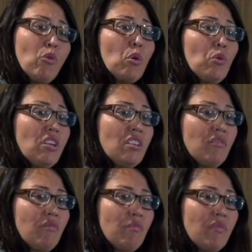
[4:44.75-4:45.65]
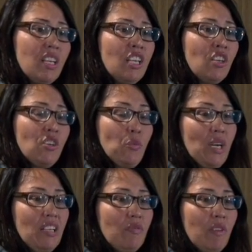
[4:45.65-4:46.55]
forward in a good way?